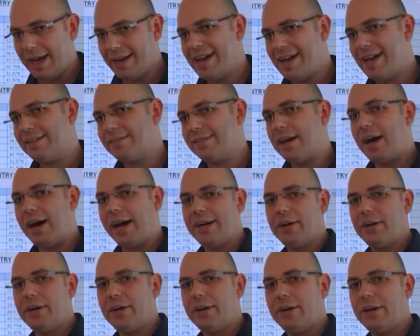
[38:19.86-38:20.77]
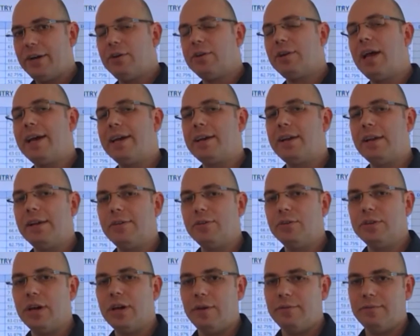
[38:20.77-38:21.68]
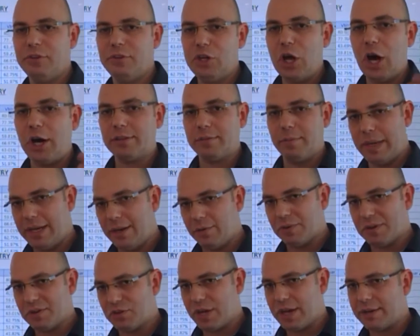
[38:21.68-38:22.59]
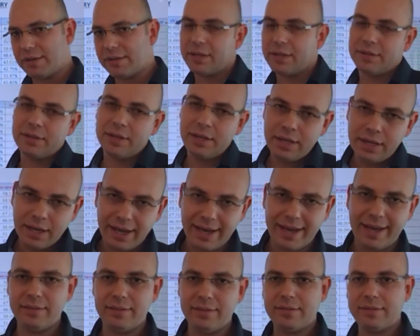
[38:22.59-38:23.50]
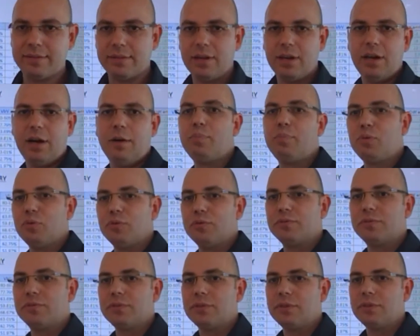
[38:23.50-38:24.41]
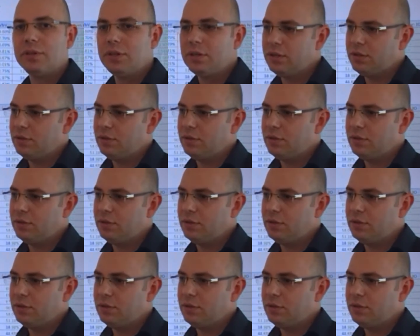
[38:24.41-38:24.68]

and has a higher likelihood of not being rejected, hence approved.